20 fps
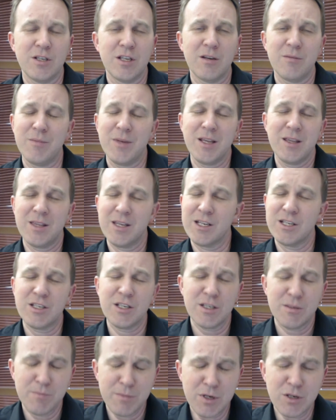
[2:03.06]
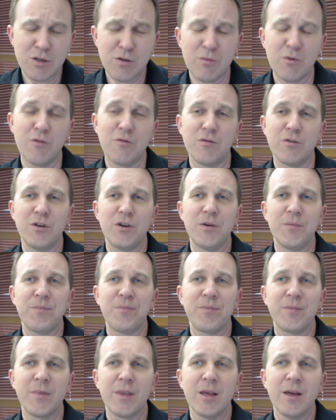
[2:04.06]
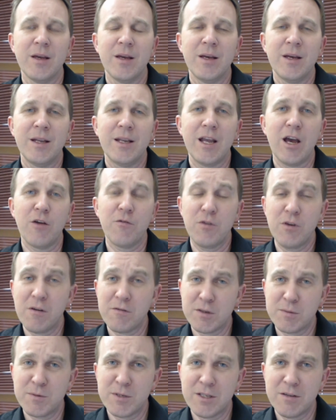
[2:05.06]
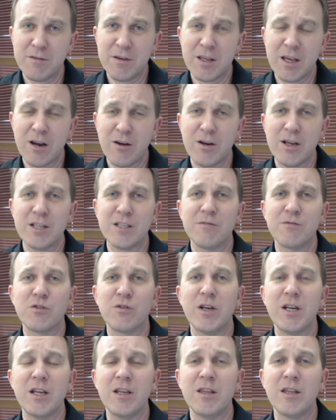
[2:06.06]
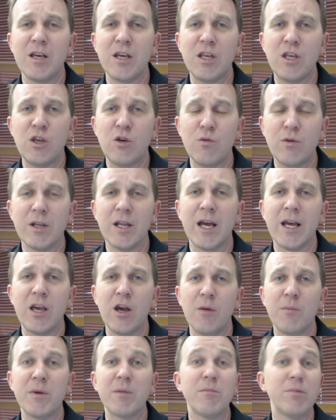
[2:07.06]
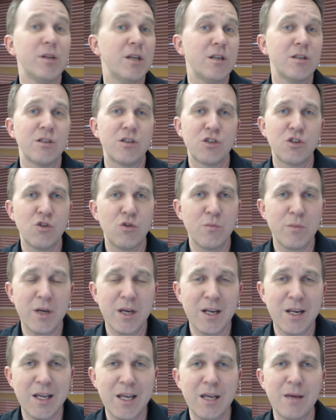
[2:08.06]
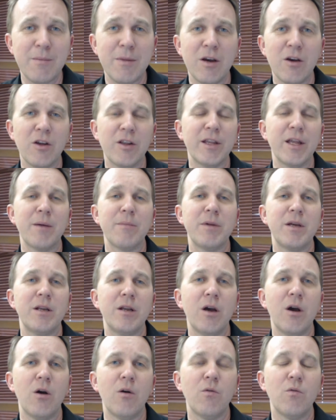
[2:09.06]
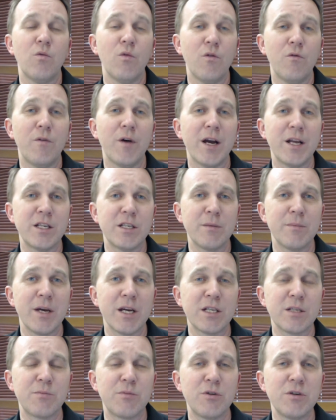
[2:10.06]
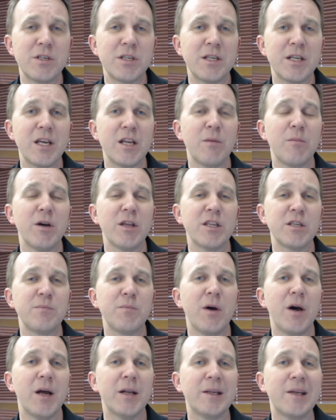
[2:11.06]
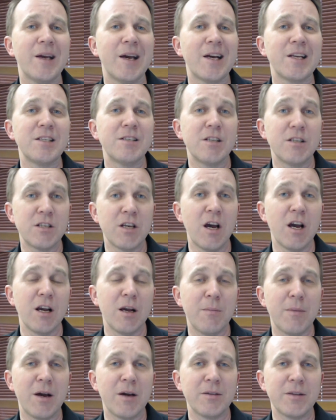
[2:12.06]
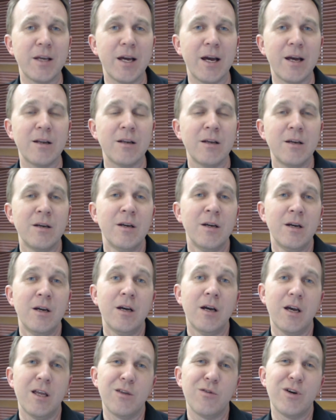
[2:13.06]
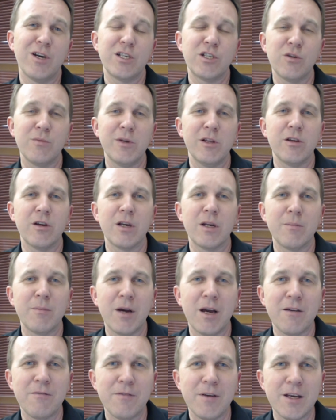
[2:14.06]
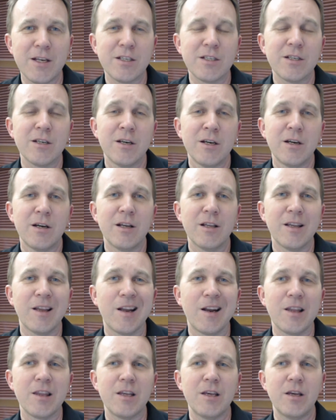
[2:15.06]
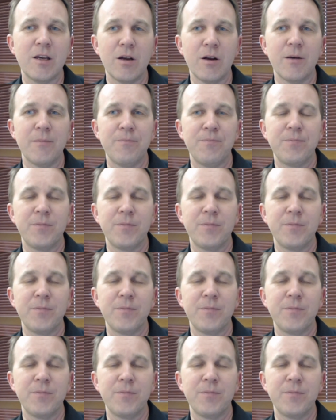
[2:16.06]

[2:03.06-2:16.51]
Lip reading: that have made things just miserable for you. Now, if you have specific areas of training that you would like help in, please shoot me an email and let me know. We'll find some experts and get them on this podcast to talk about that. Otherwise, you'll be looking at my face a lot of the year.